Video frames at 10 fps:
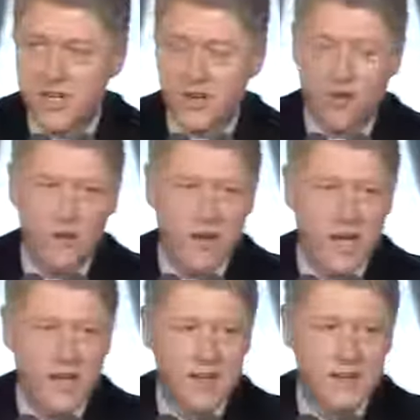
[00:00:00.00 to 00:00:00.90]
going
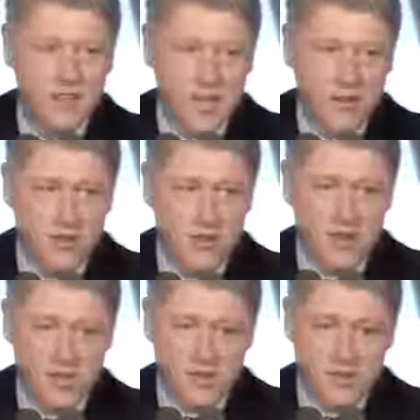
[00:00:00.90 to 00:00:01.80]
back several
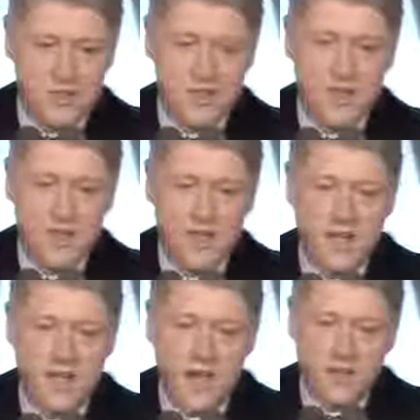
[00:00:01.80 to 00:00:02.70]
years.
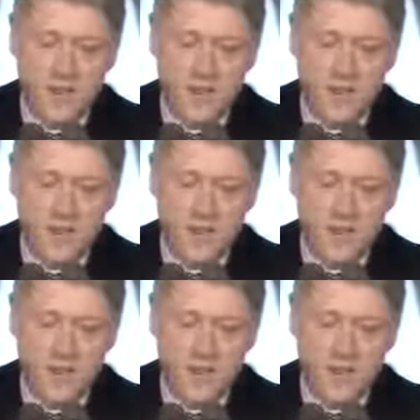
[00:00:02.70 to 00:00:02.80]
I do